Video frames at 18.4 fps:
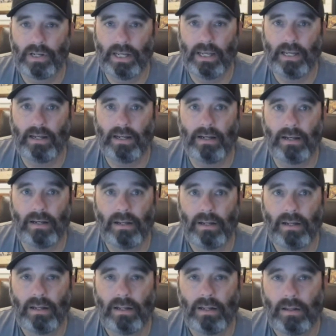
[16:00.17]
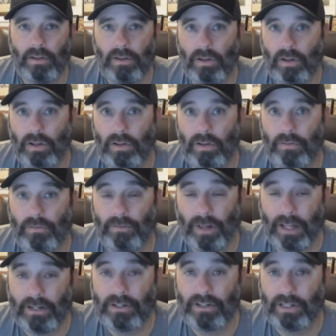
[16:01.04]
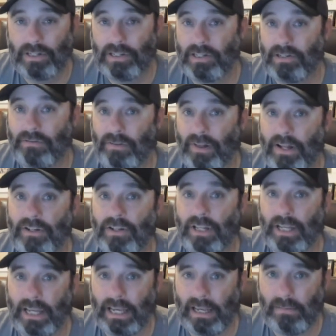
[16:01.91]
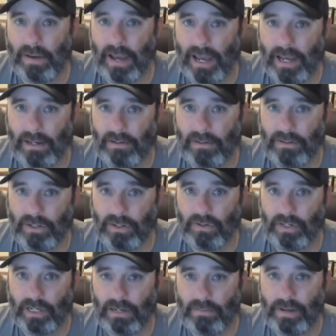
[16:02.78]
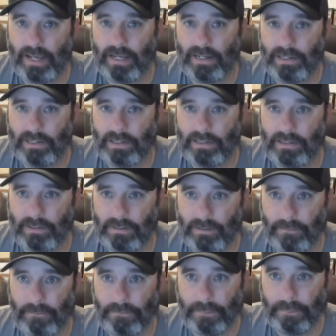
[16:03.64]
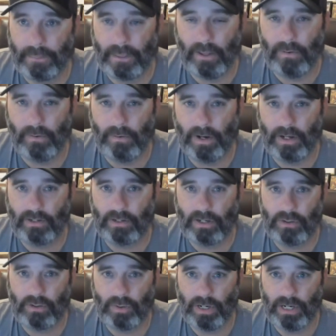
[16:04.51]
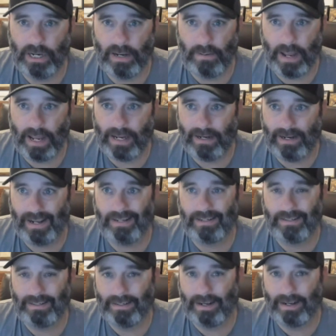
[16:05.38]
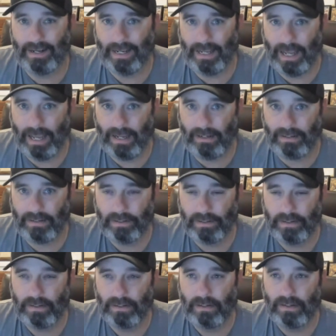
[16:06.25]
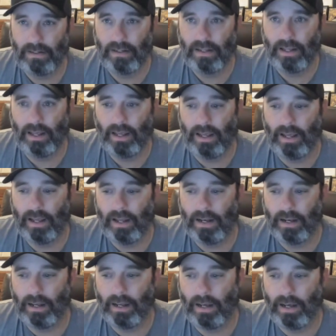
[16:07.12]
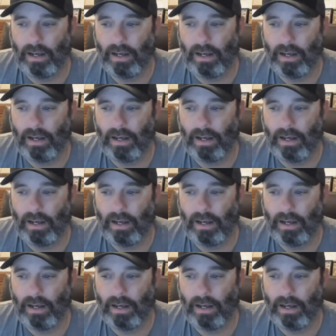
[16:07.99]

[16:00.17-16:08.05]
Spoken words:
again, this is fledgling eBay. So eBay is, you know, I joined eBay in 1998. And